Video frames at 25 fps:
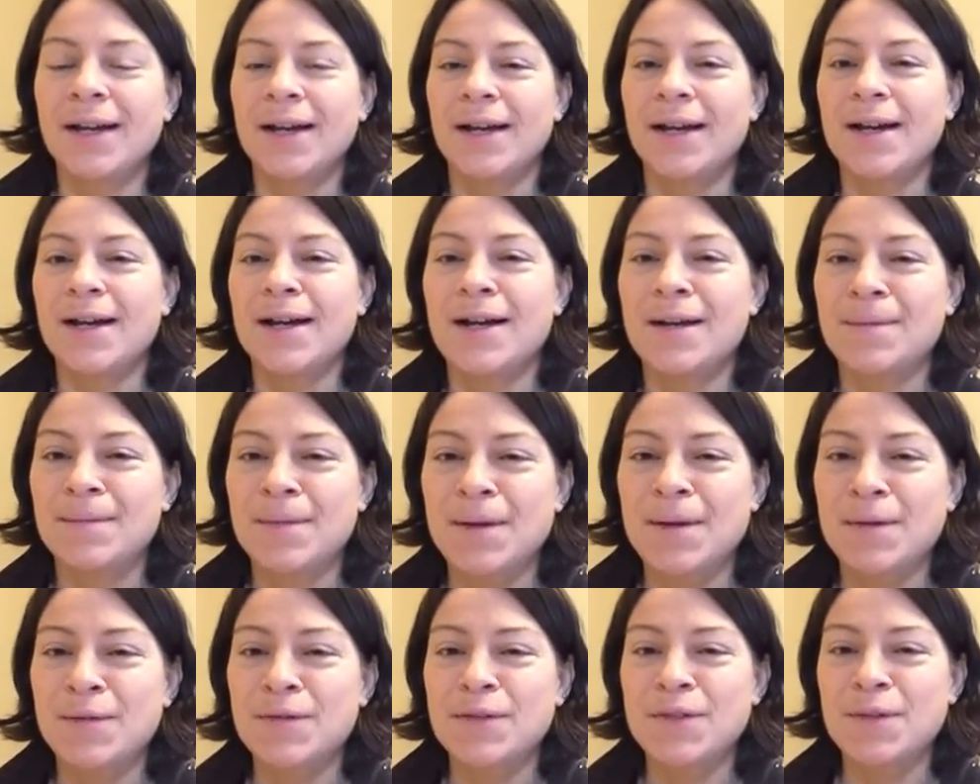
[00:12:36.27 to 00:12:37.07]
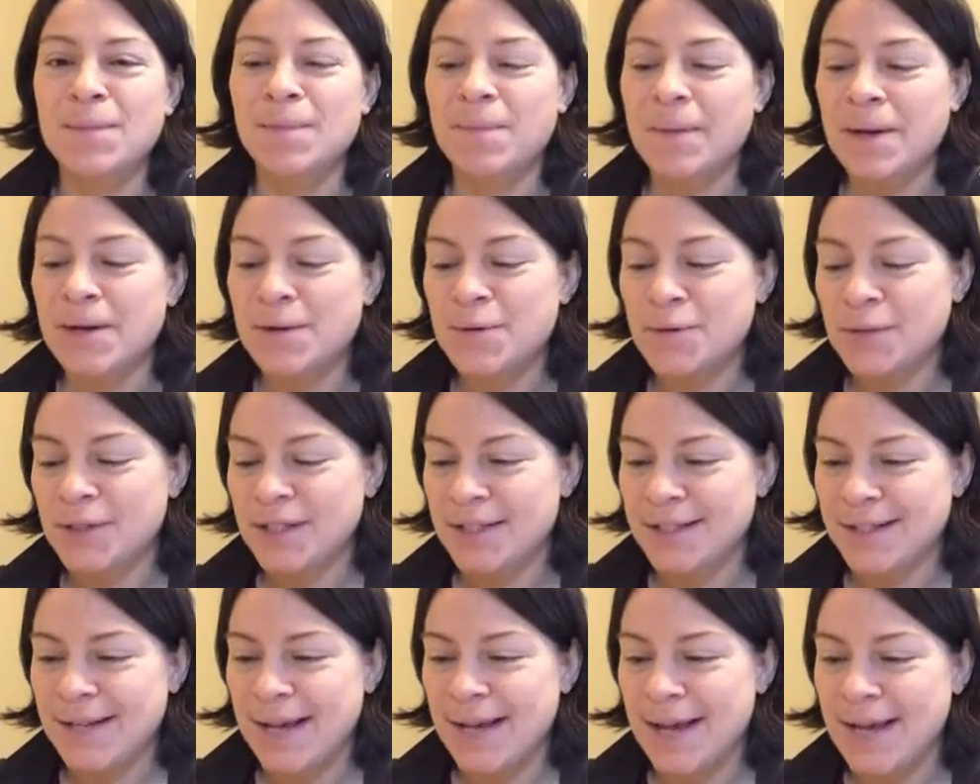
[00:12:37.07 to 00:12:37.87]
It was
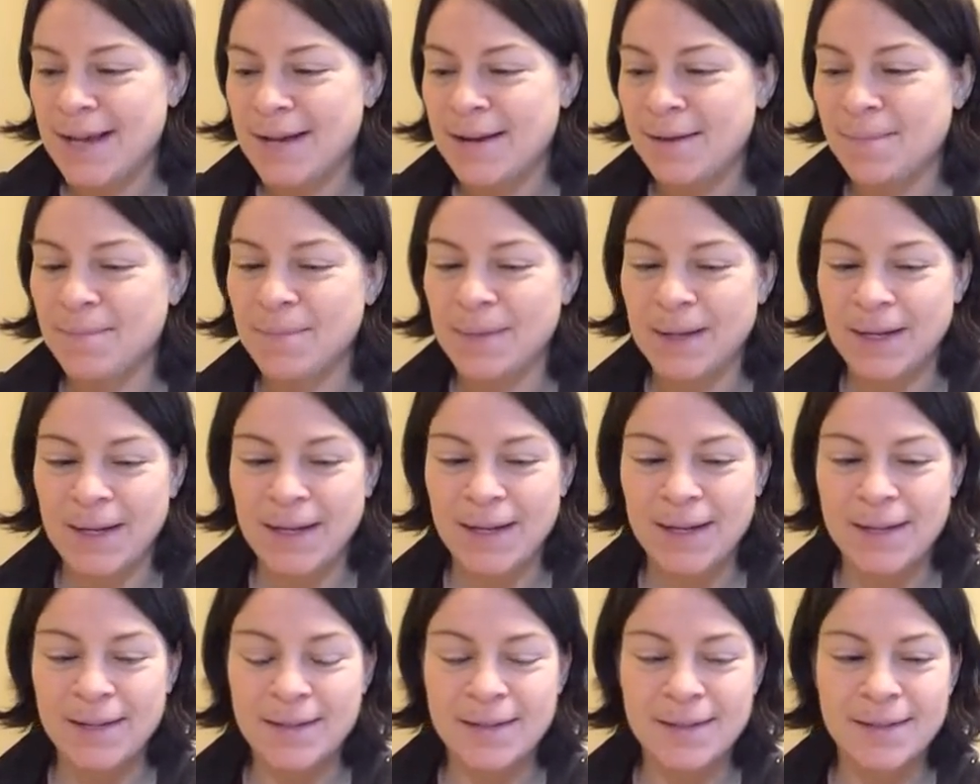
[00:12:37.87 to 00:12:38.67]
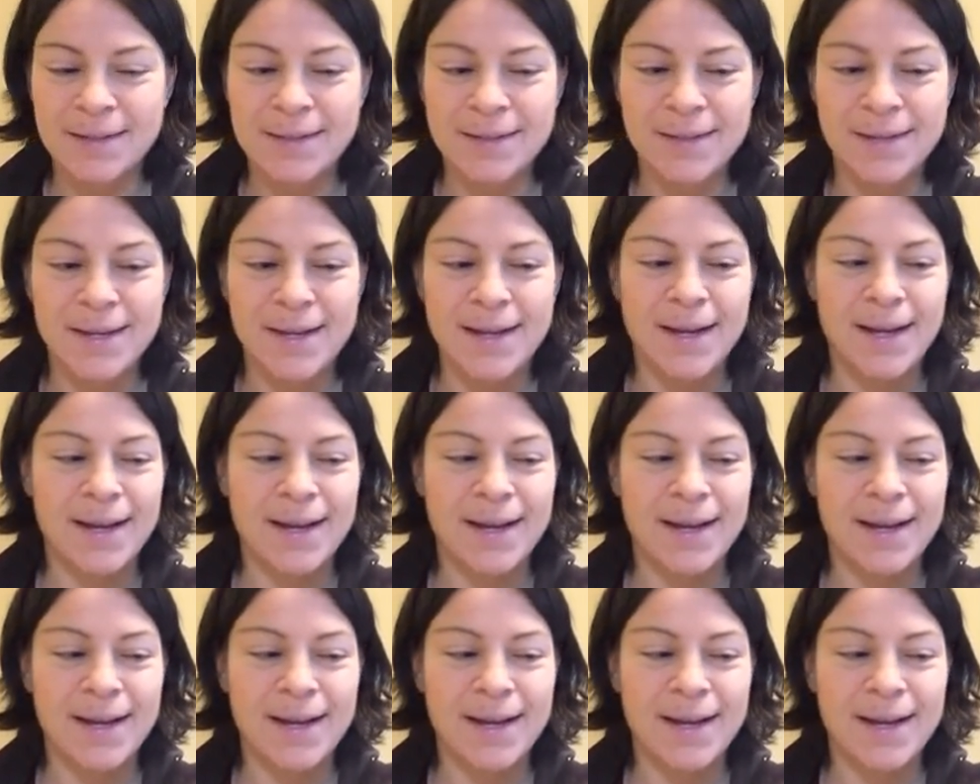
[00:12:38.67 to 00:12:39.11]
about 10 minutes.